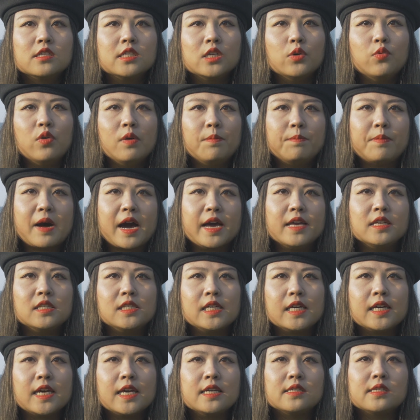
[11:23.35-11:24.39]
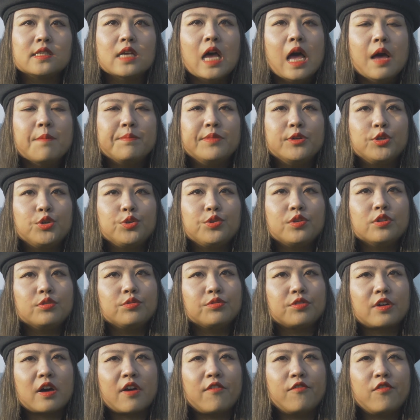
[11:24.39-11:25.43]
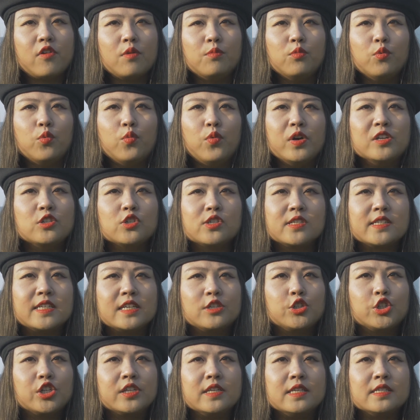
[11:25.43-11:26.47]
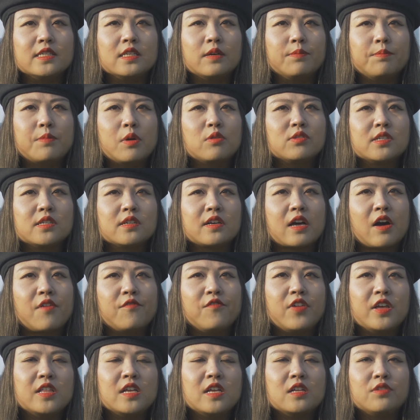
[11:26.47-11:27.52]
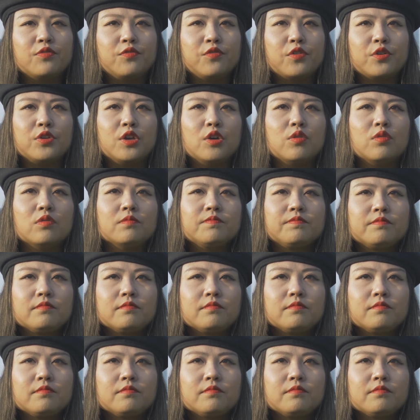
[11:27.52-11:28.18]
So when buying tickets, be sure to confirm which station is the most convenient for you.